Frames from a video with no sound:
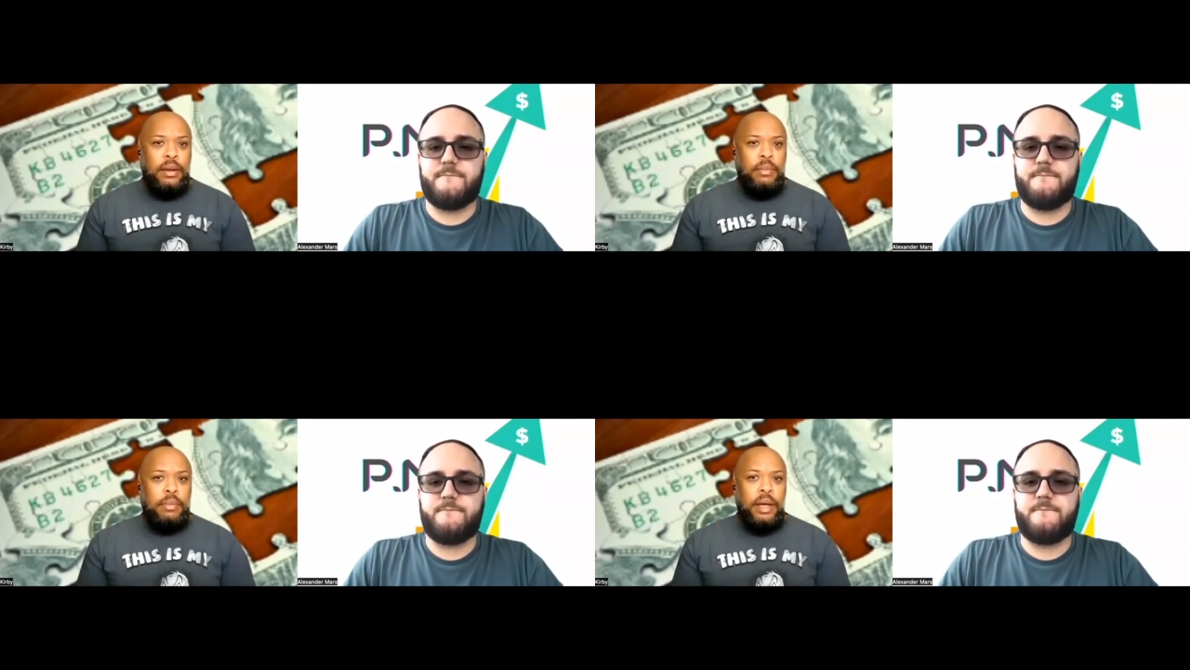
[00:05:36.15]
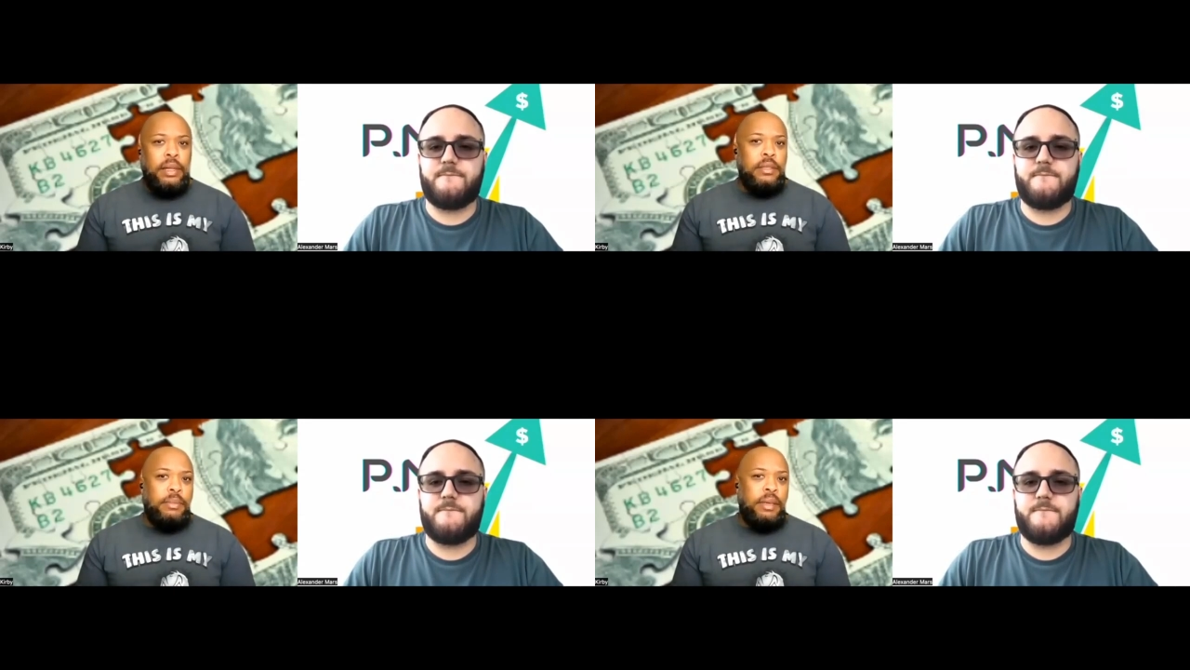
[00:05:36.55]
Speaker 1: of your
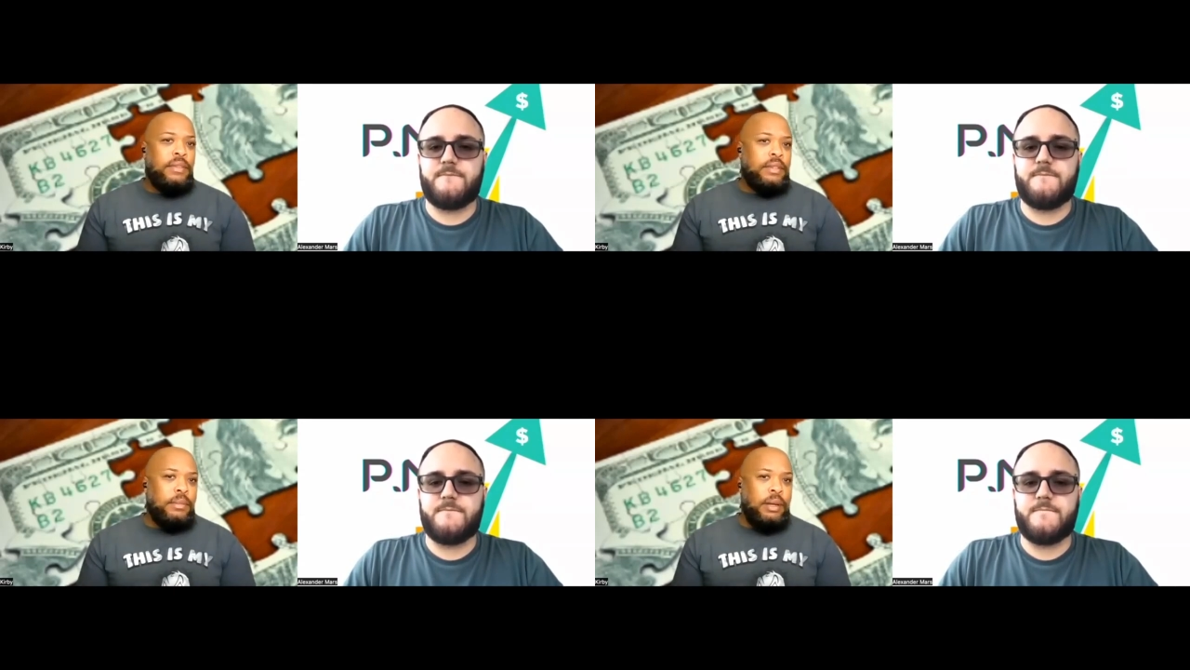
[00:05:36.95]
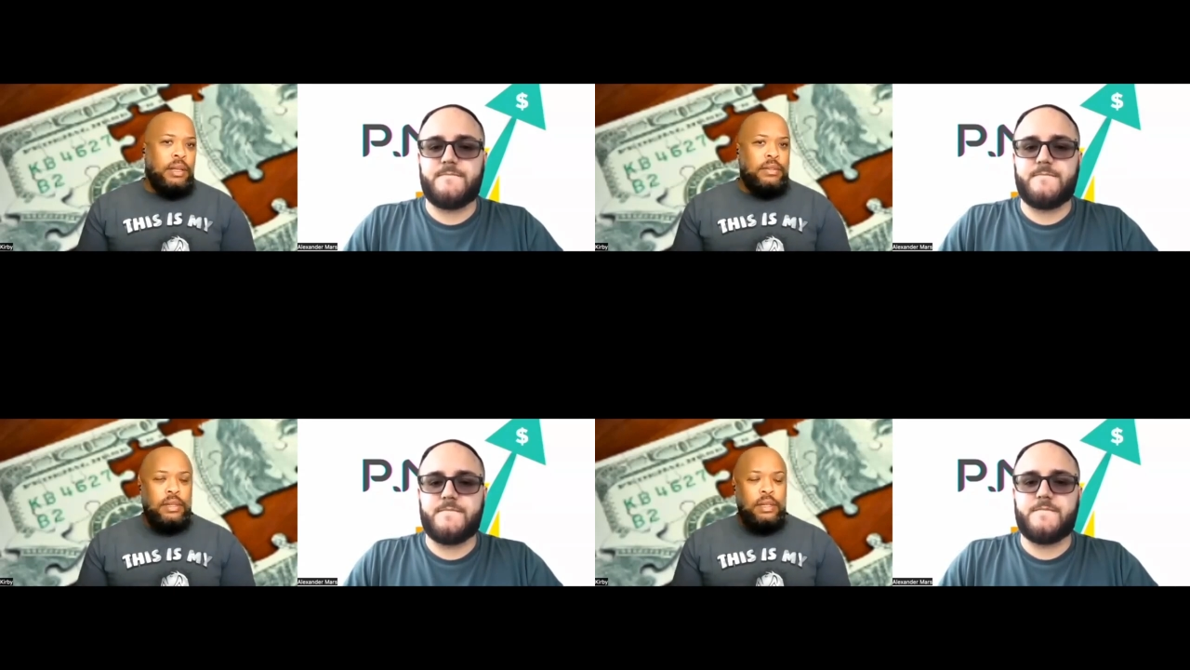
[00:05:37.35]
pocket to pay for
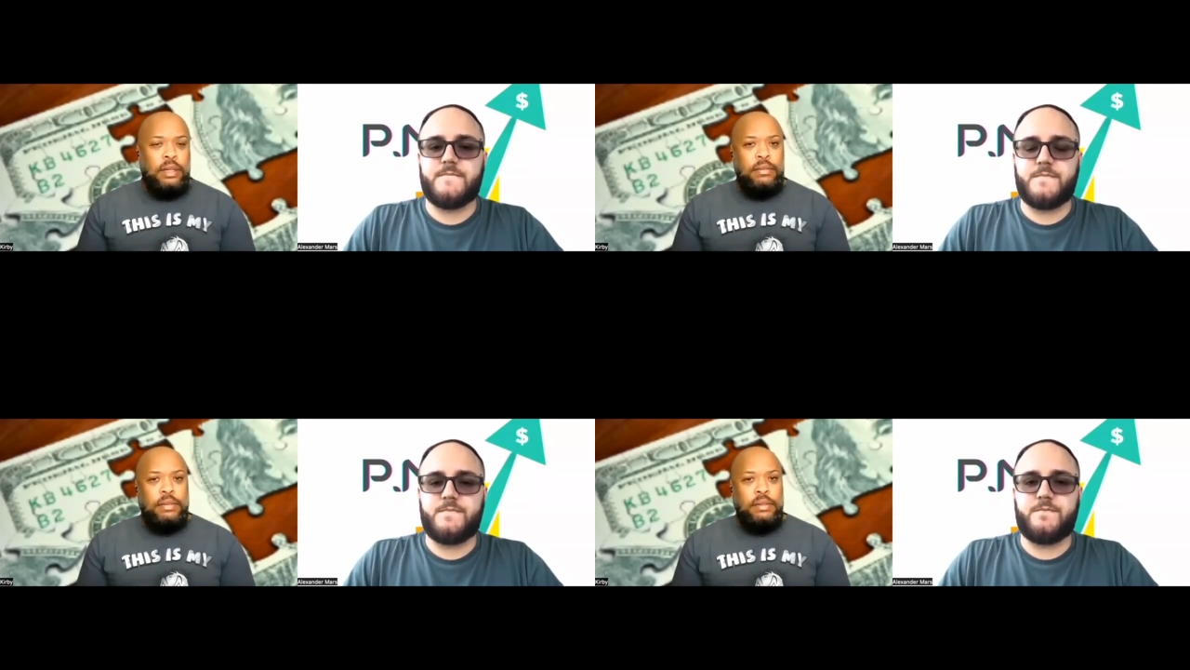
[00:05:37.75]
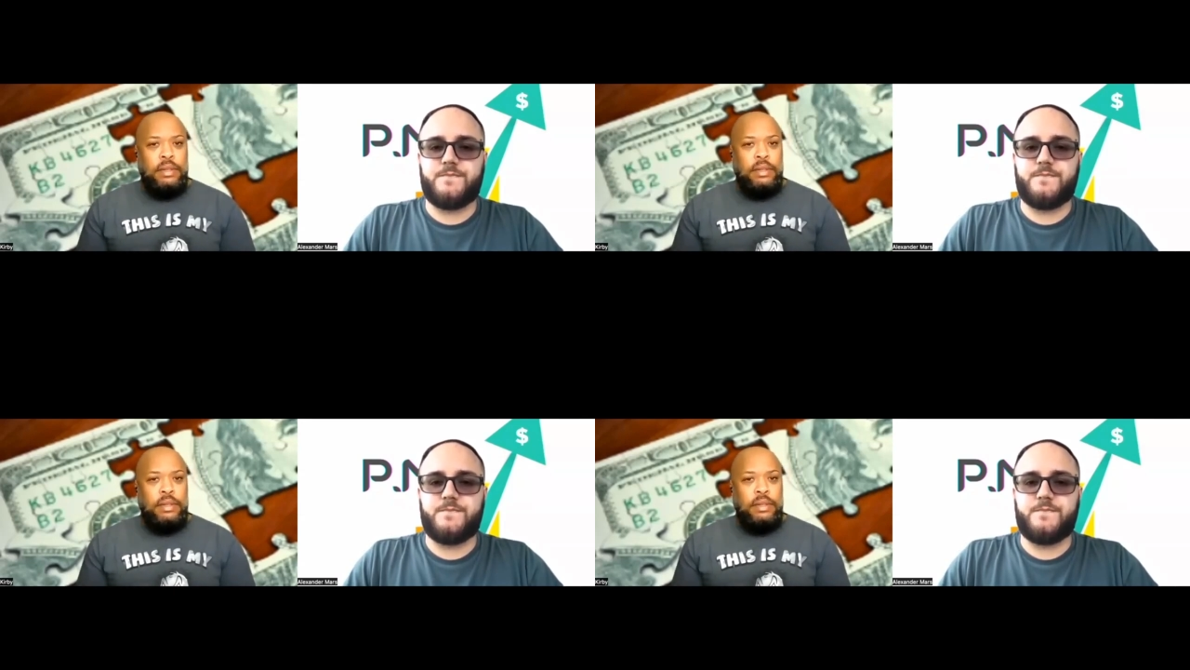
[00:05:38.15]
somebody else to live.